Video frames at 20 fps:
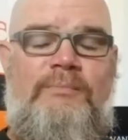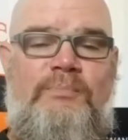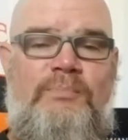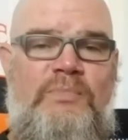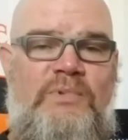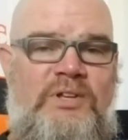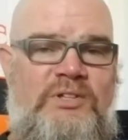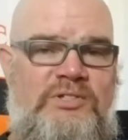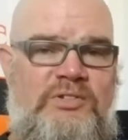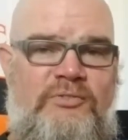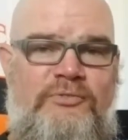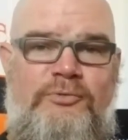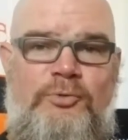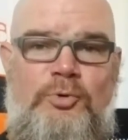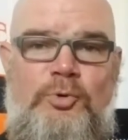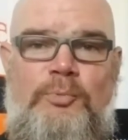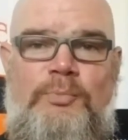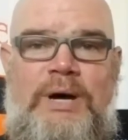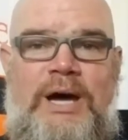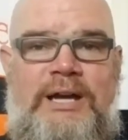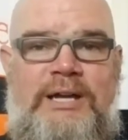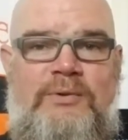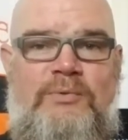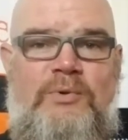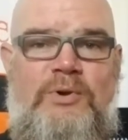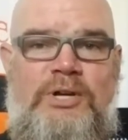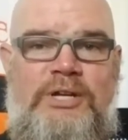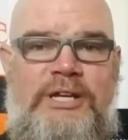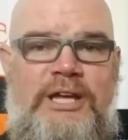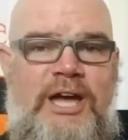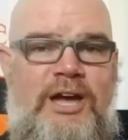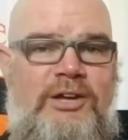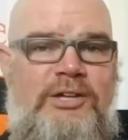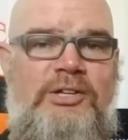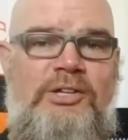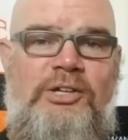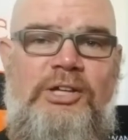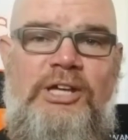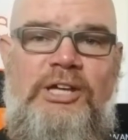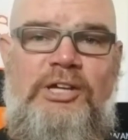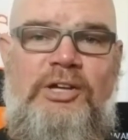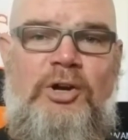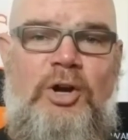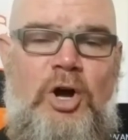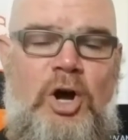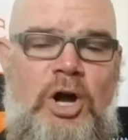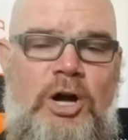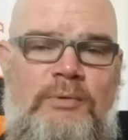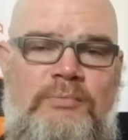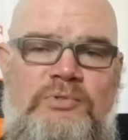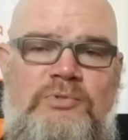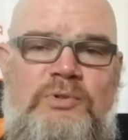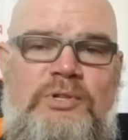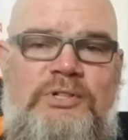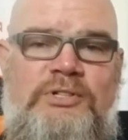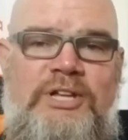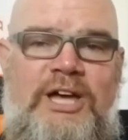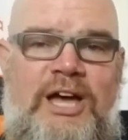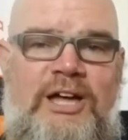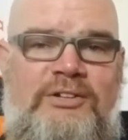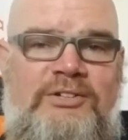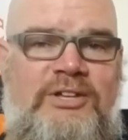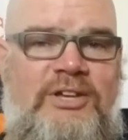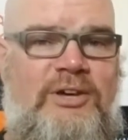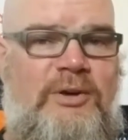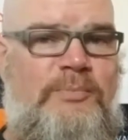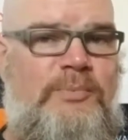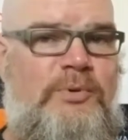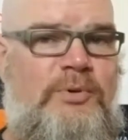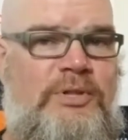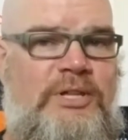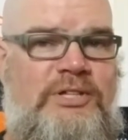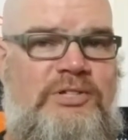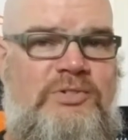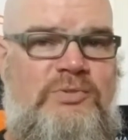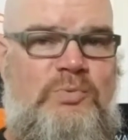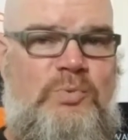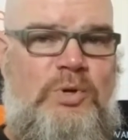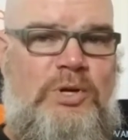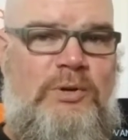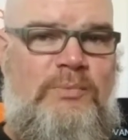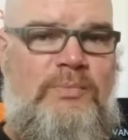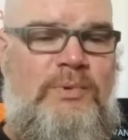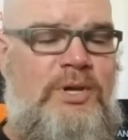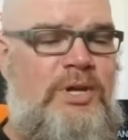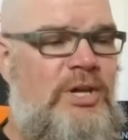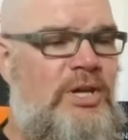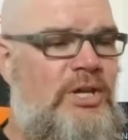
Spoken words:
It's a full body workout. You get your arms worked out to help you in that swim.